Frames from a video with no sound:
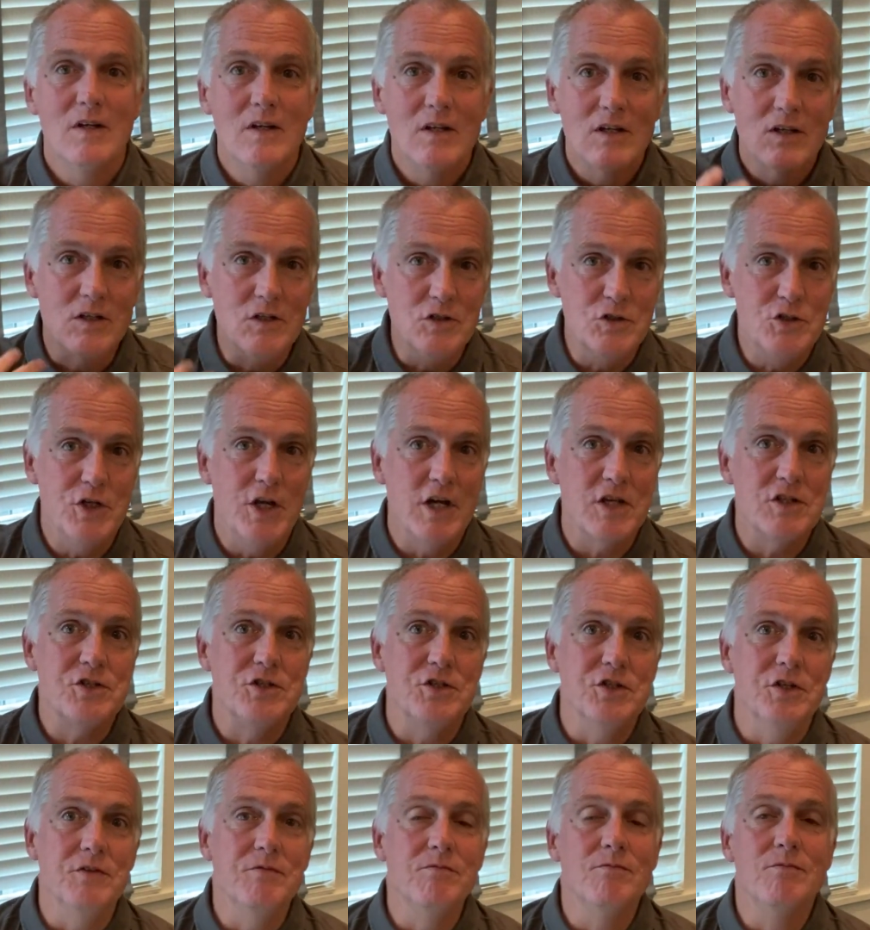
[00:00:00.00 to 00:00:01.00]

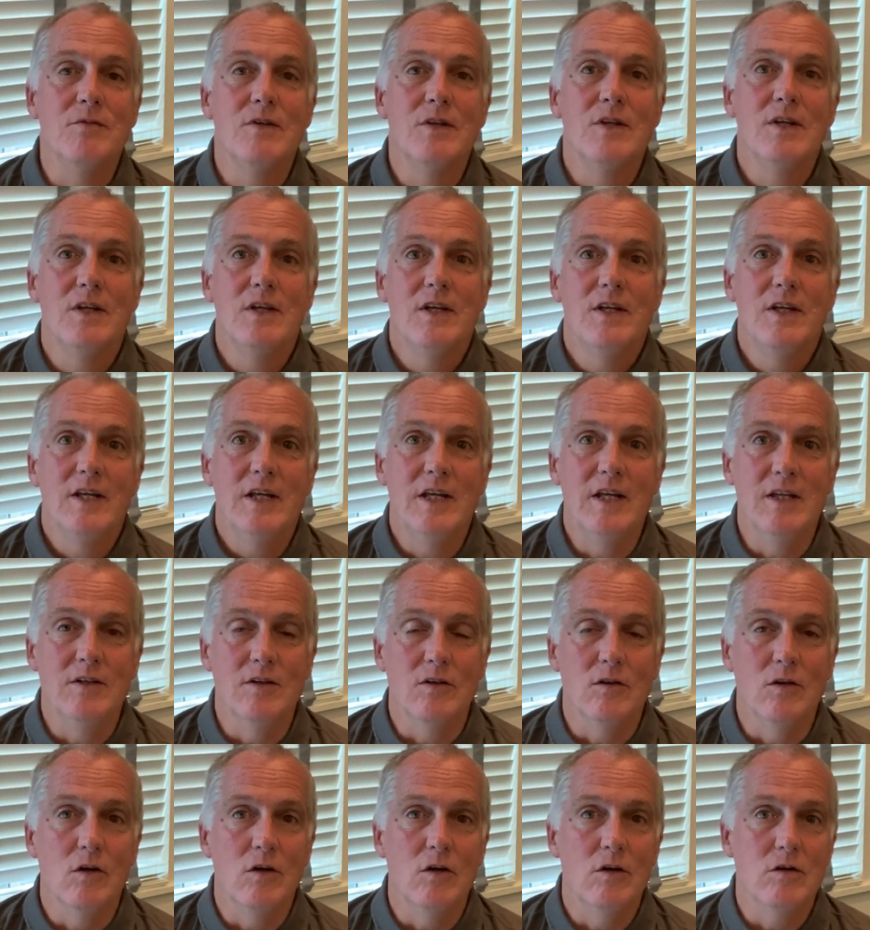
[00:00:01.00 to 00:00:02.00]
congestion in the
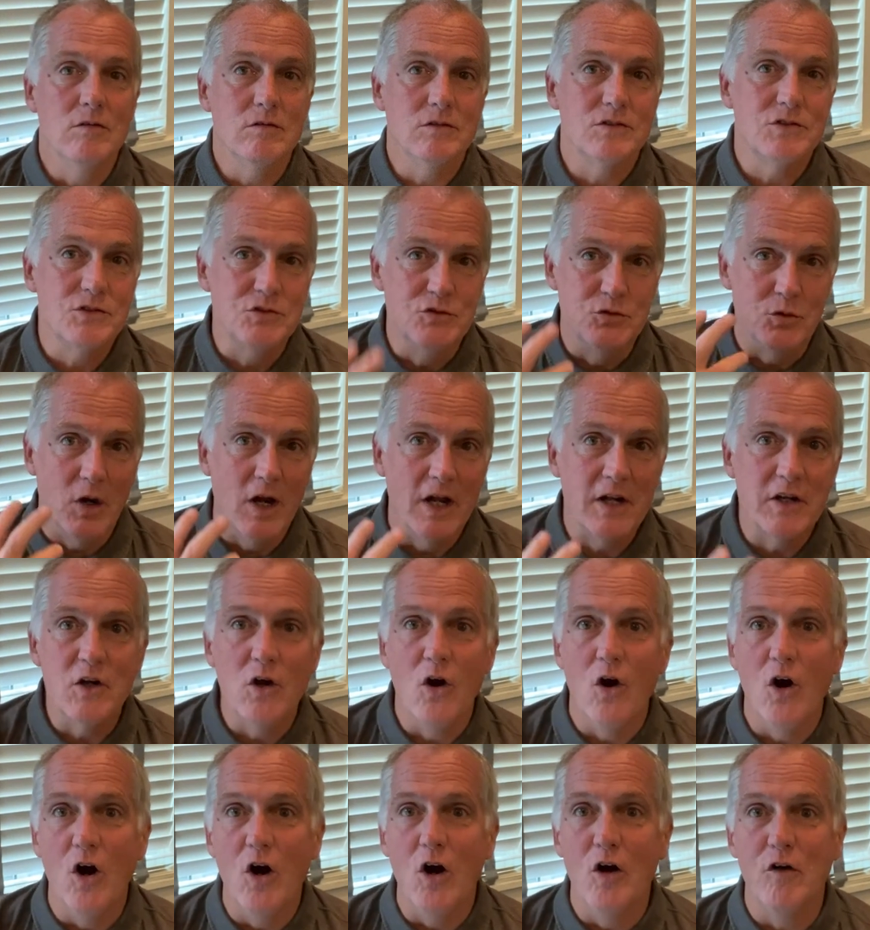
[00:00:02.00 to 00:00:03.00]
lungs, dry
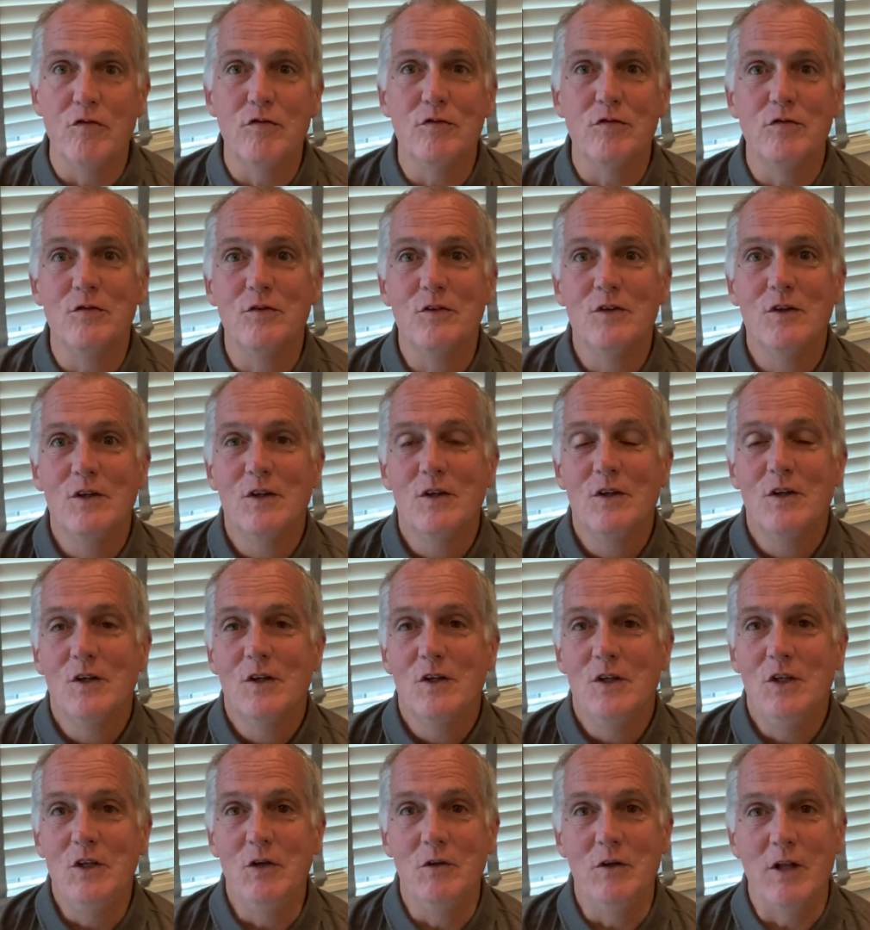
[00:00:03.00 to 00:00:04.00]
cough,
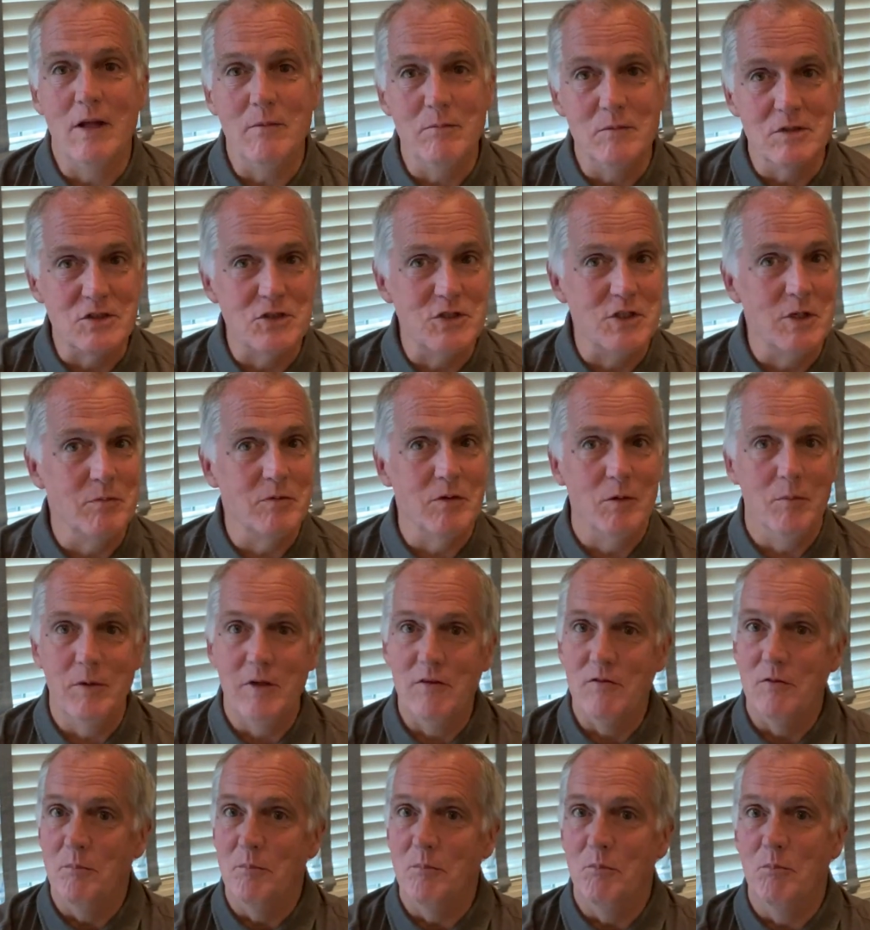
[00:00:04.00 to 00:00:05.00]
you name the symptom,
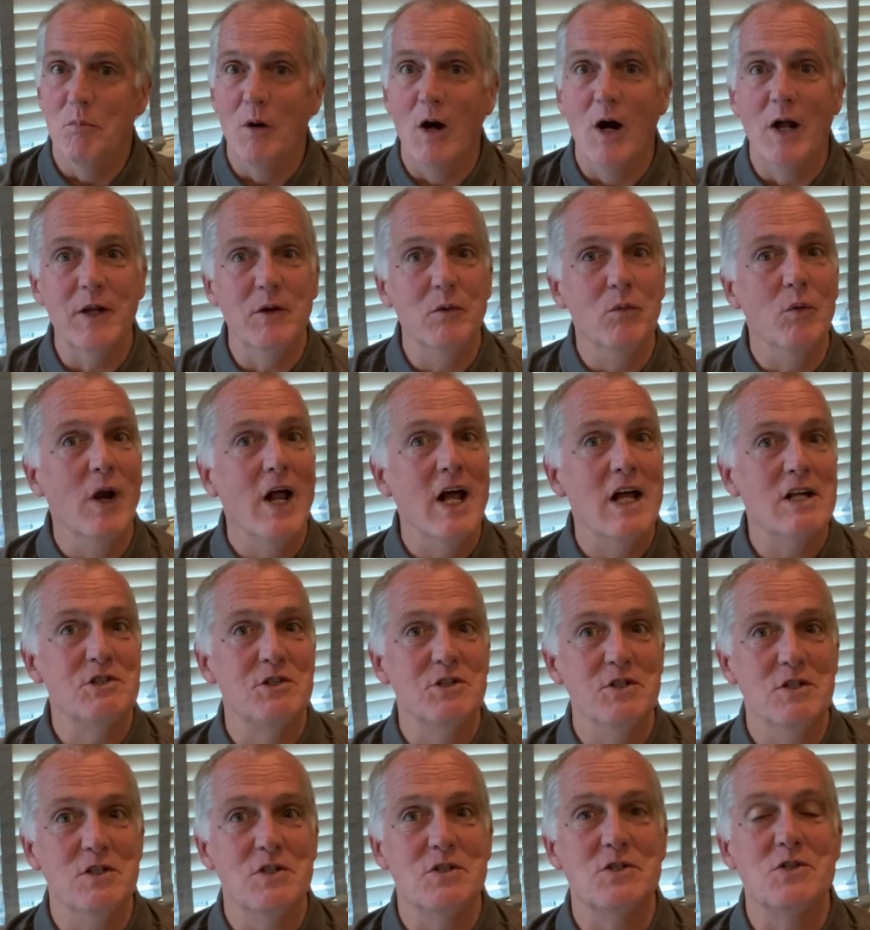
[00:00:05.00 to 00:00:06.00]
even body
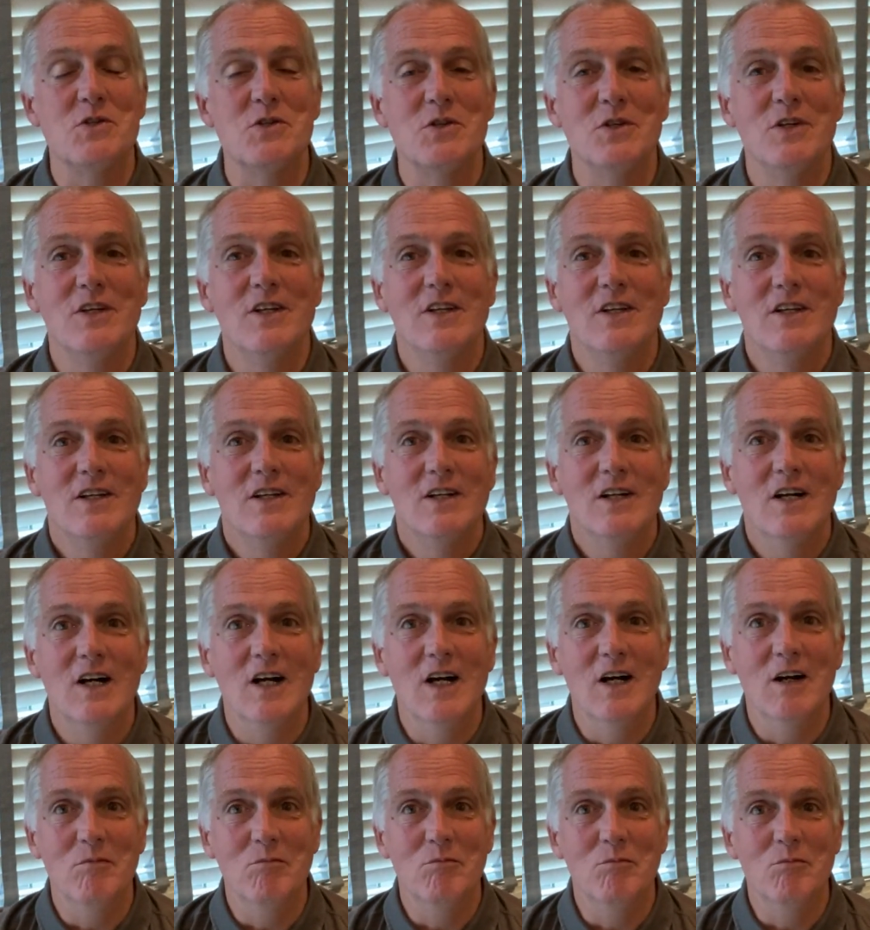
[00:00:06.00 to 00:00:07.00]
rashes.
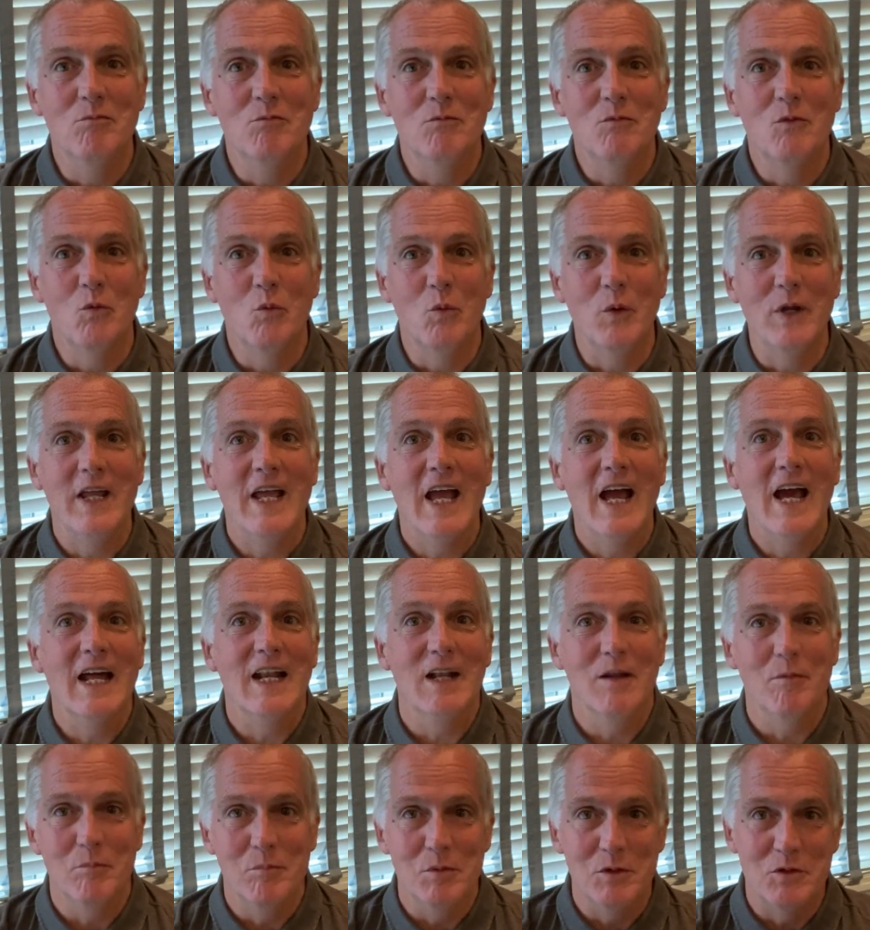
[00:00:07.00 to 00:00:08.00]
Um, we had
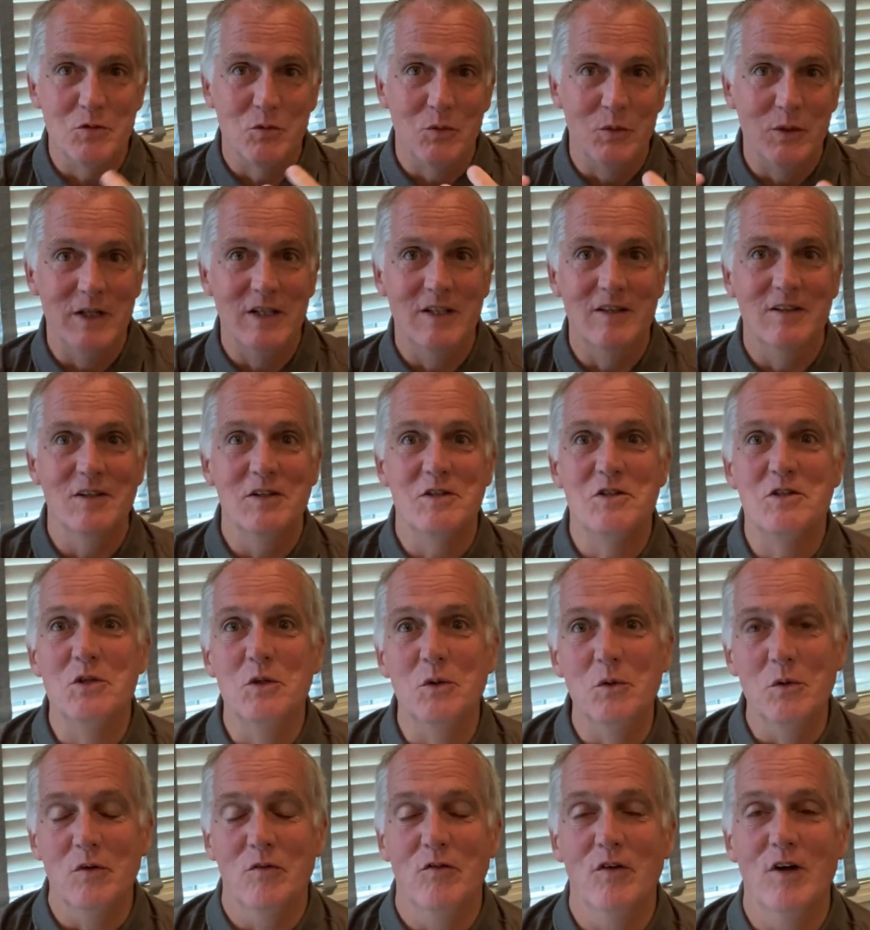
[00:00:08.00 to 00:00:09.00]
it between the
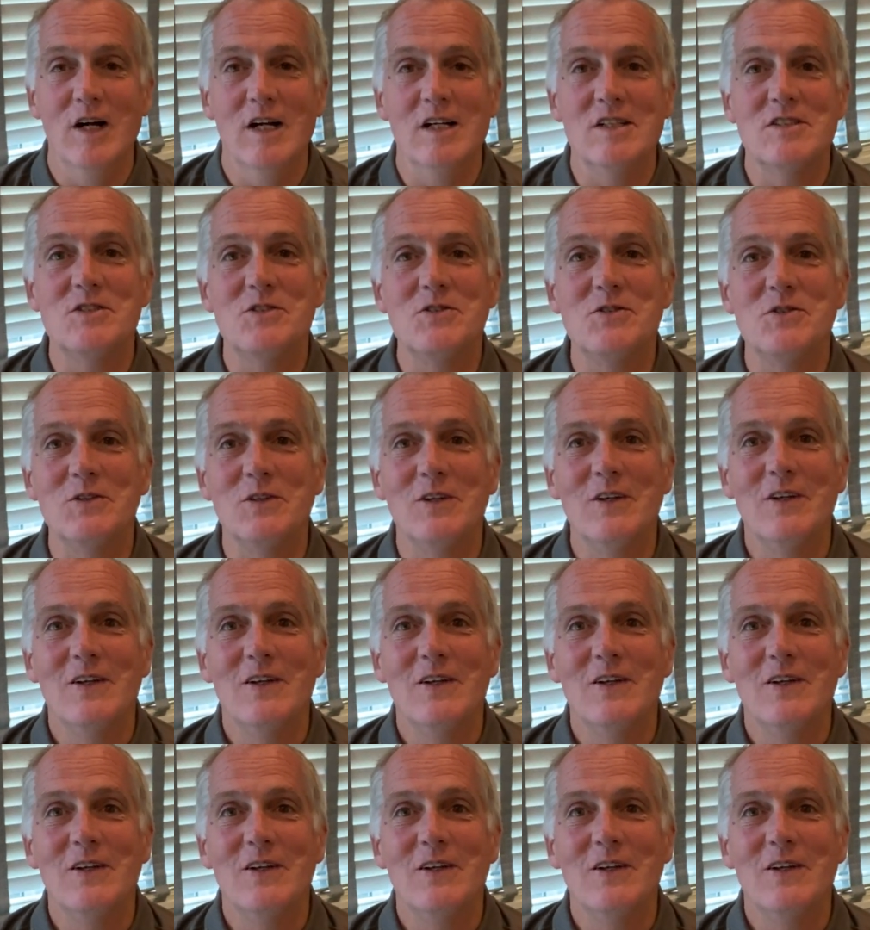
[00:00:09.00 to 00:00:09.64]
two of us.